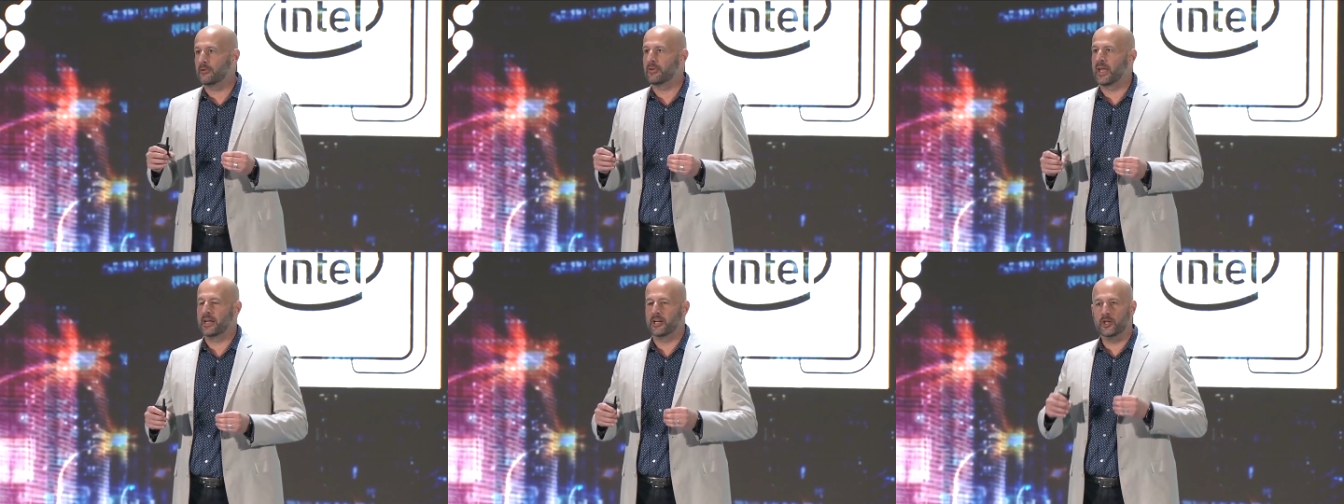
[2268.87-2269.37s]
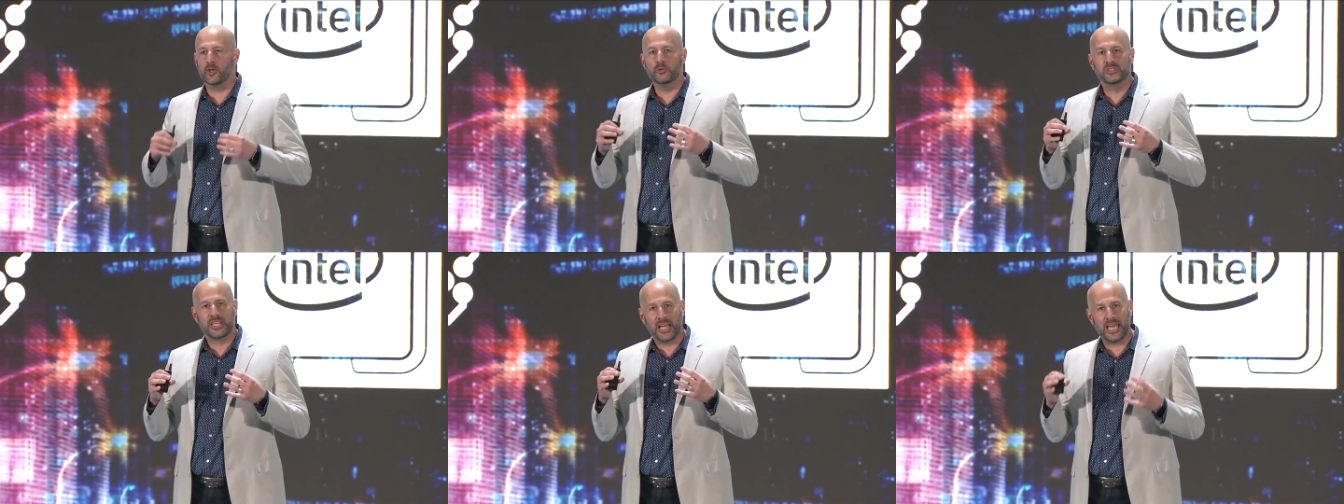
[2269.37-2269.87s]
units
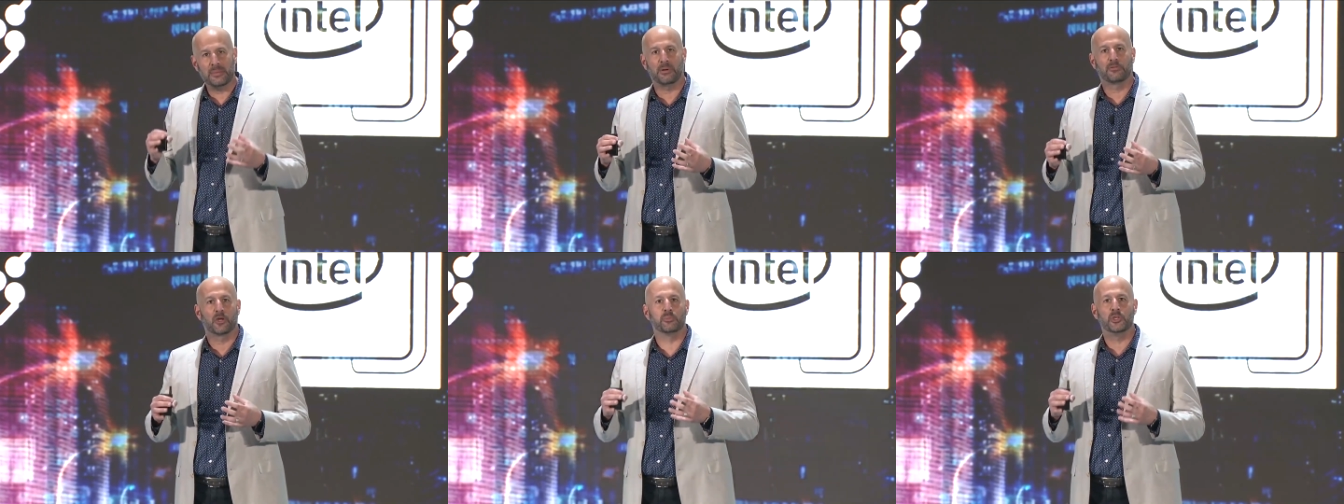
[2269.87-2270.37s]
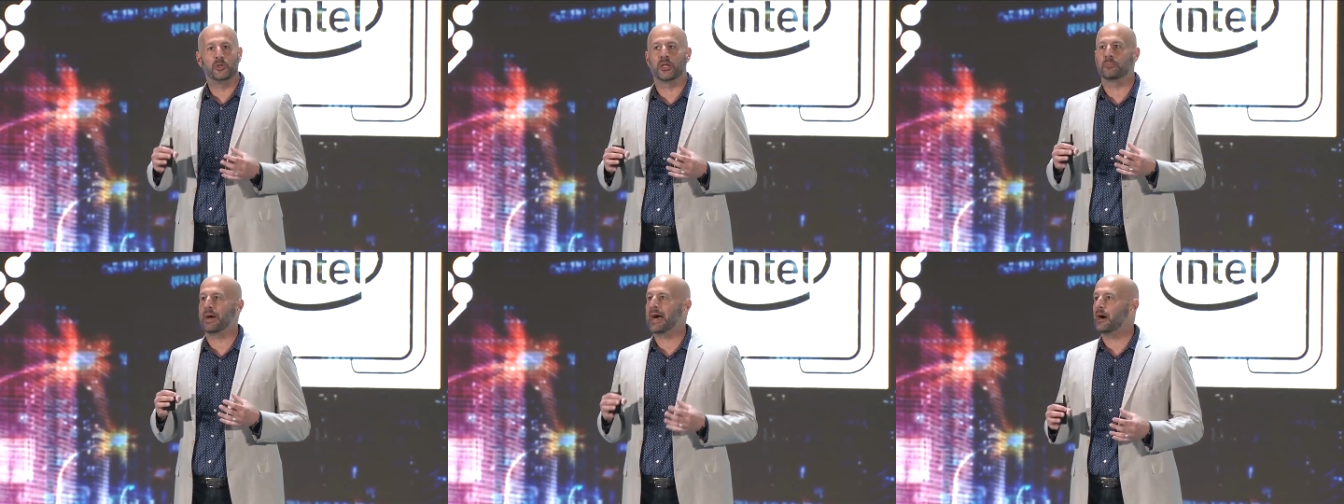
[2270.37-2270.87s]
that can all be
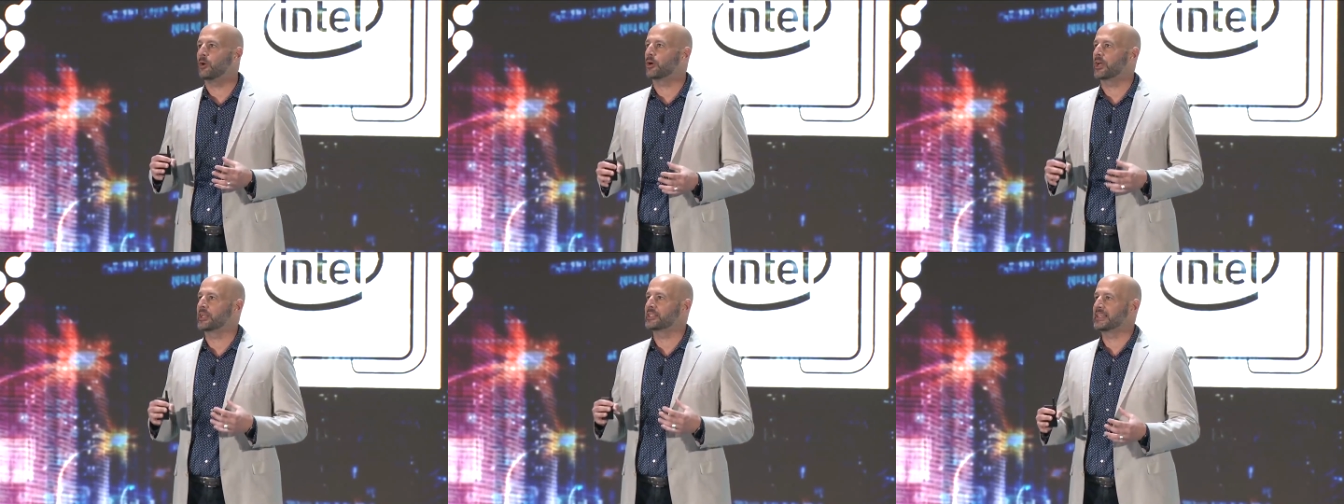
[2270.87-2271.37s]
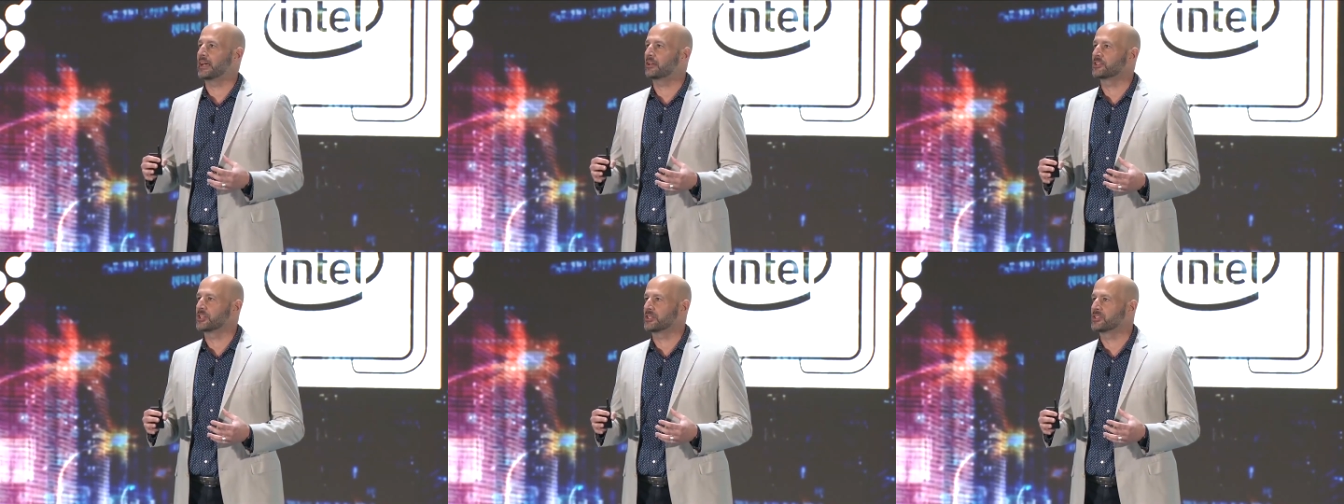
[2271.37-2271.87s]
attacked as a nice